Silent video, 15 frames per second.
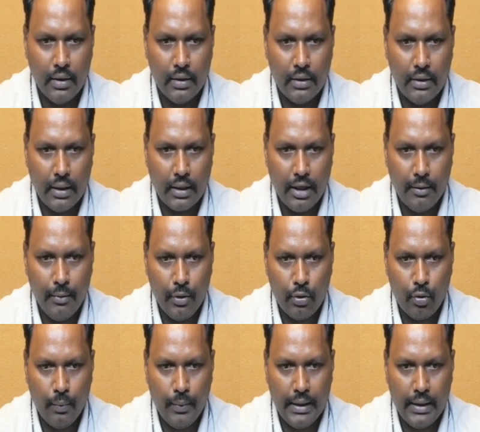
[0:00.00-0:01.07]
Then coming
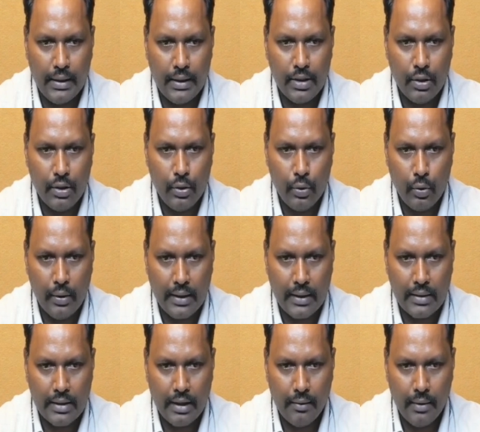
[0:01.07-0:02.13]
to B, it is a new letter
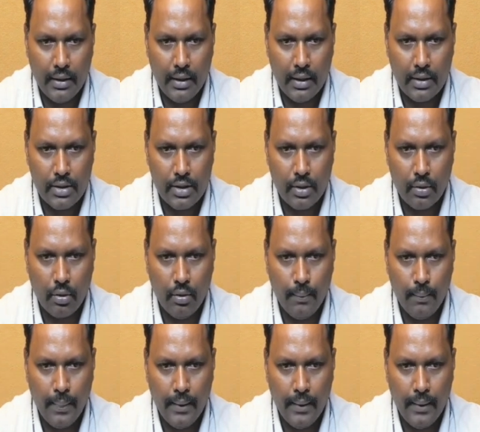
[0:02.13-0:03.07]
is coming here 0,